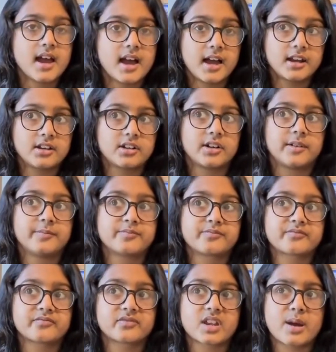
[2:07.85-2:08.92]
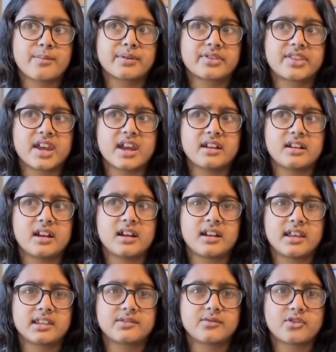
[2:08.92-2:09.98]
And but then
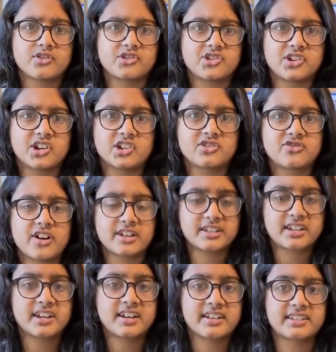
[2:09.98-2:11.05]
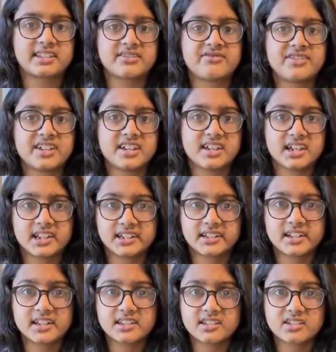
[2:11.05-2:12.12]
later on, she contracted a severe
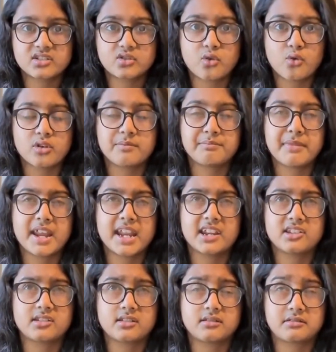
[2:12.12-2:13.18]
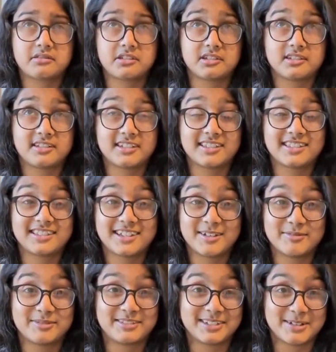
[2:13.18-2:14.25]
illness called meningitis.
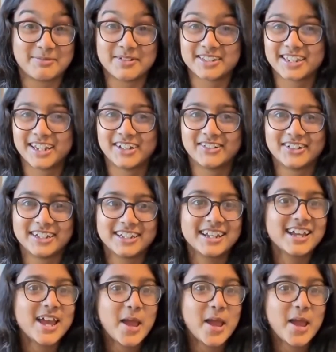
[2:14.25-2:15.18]
Am I saying it right?